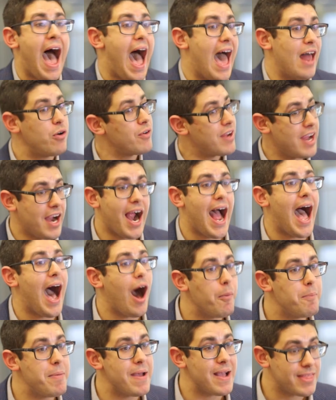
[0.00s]
I don't care
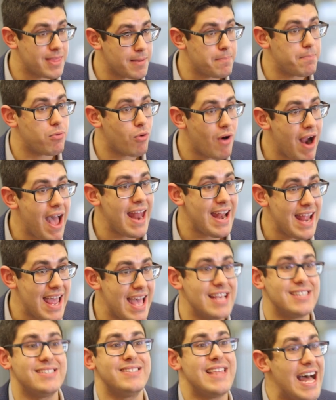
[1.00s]
how big the bread
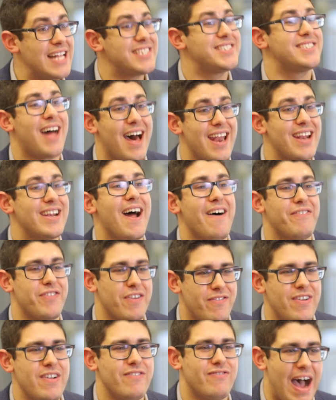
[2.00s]
is, that's not enough
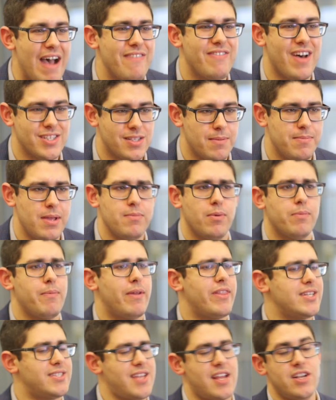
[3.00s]
to feed 5,000 people,
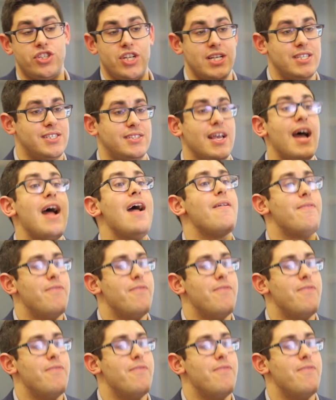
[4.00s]
but they say, Jesus,